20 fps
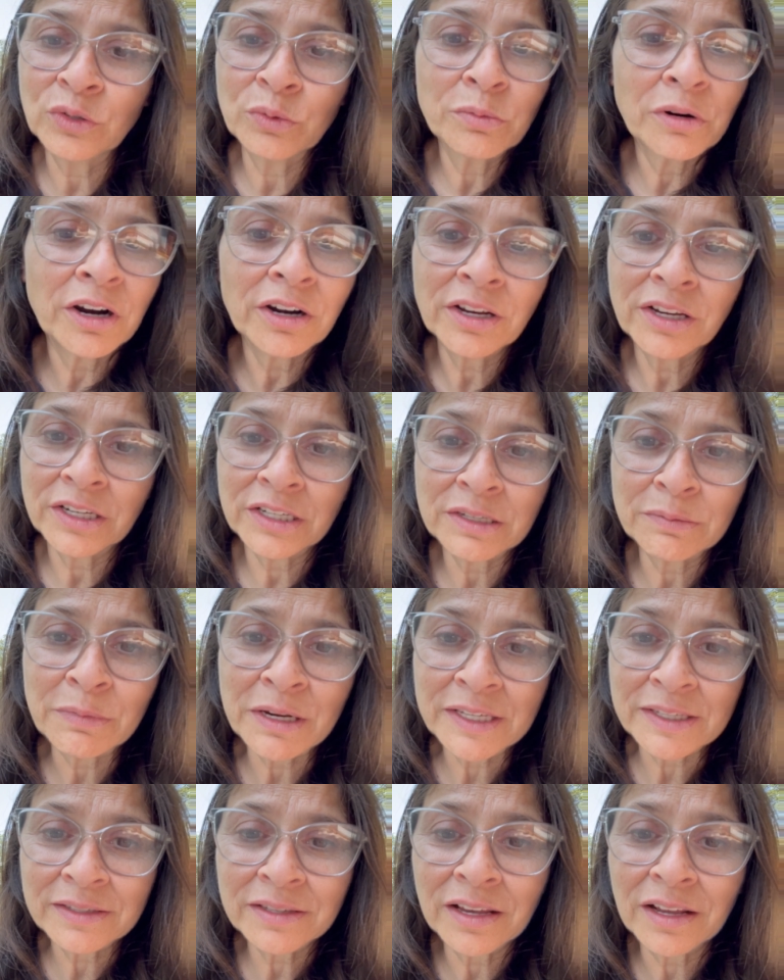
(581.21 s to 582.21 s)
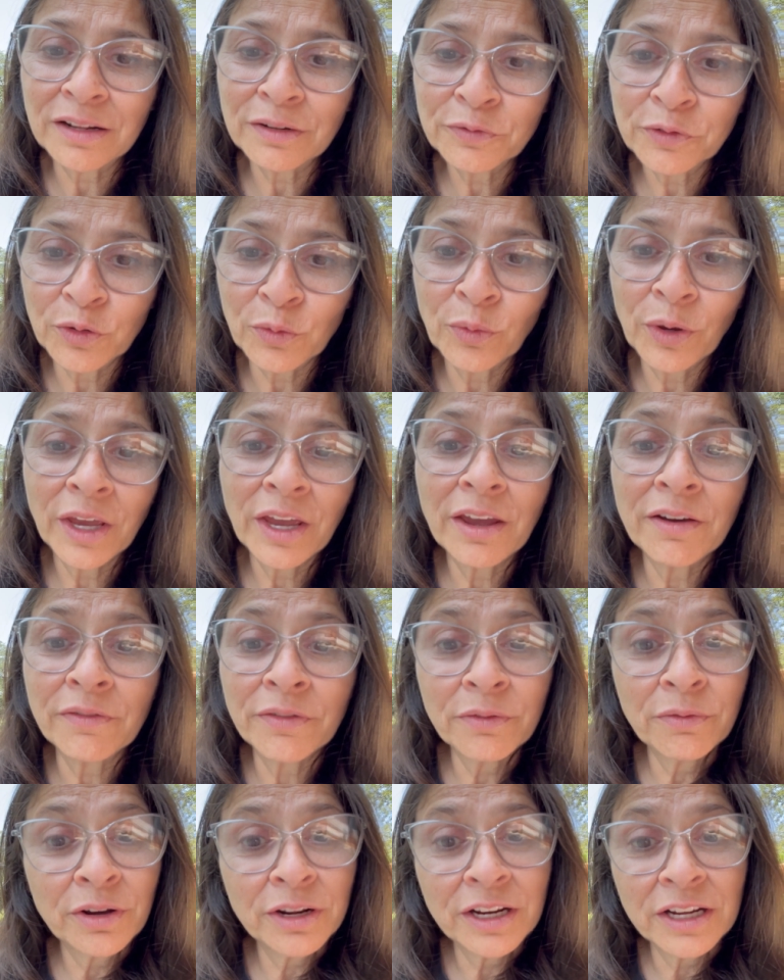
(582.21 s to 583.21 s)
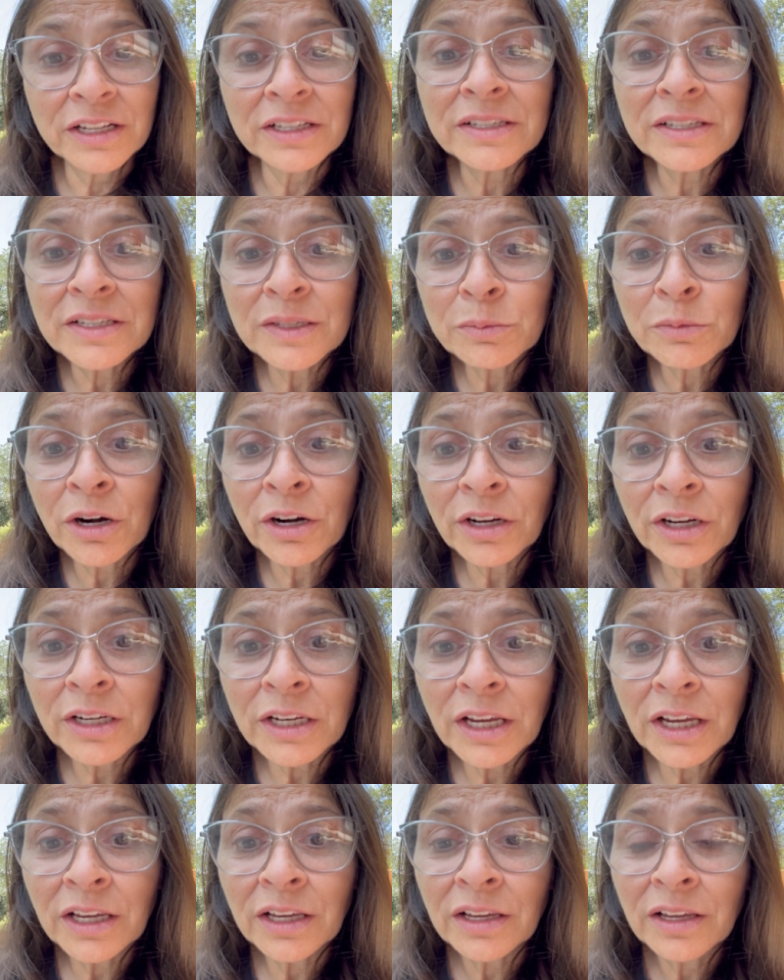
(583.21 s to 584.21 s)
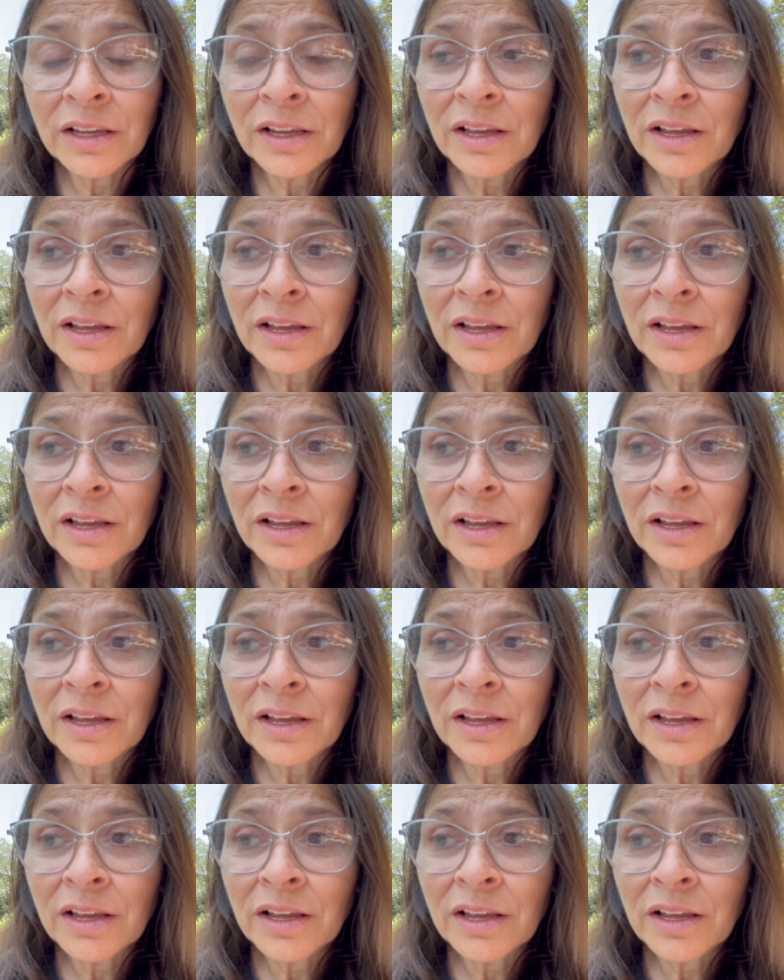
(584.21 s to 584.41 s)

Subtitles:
to market myself the way everyone else is marketing.